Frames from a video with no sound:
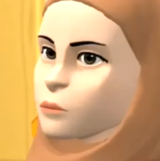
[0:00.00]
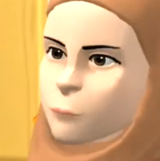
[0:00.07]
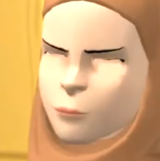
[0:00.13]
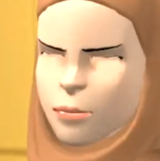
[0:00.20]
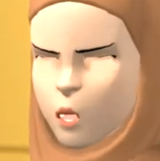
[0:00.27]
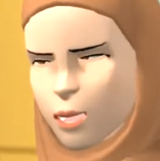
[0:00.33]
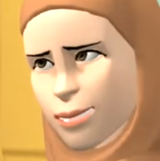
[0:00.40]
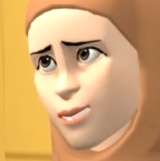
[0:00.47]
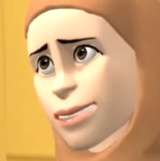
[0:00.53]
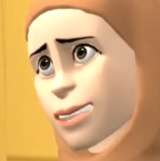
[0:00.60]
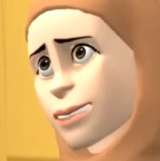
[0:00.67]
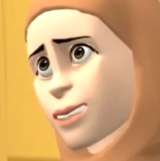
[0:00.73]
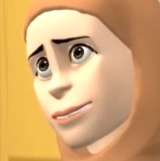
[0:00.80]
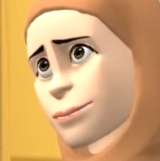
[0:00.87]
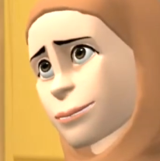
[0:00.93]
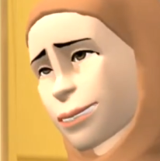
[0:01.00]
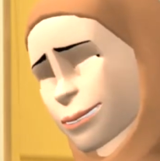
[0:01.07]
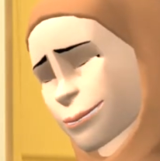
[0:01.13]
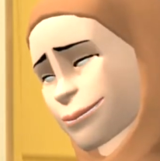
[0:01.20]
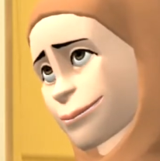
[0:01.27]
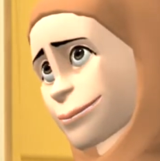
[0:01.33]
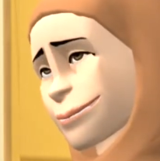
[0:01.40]
We went to the beach
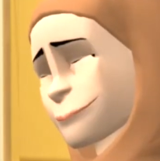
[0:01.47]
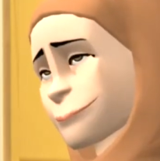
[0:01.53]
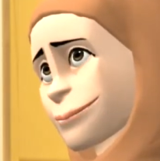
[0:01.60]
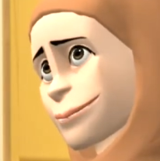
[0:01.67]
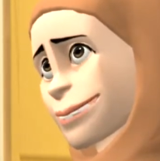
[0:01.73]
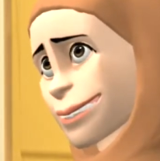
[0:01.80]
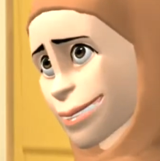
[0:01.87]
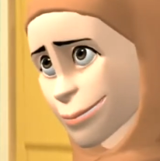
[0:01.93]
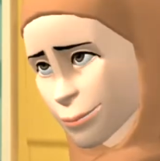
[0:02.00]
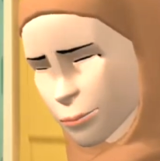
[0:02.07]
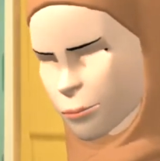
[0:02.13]
last weekend.